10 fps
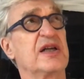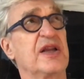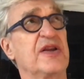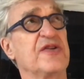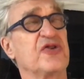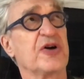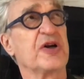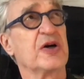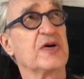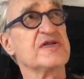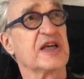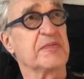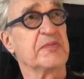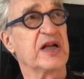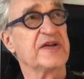the story goes that
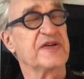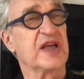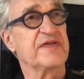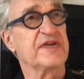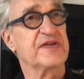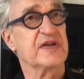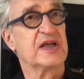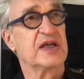Miles Davis